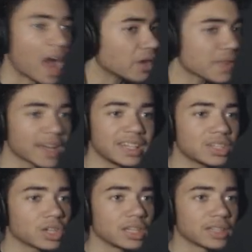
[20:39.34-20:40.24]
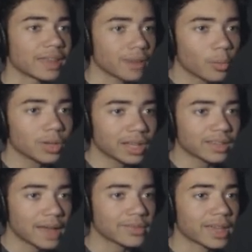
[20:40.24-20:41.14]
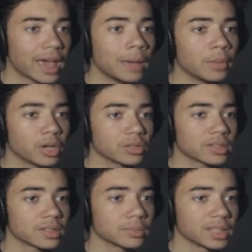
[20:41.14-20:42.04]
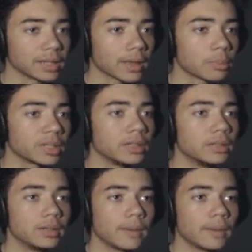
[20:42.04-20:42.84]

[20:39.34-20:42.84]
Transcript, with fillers: I don't think I need cookies. I, I, would like to have like hamburgers and something like that, but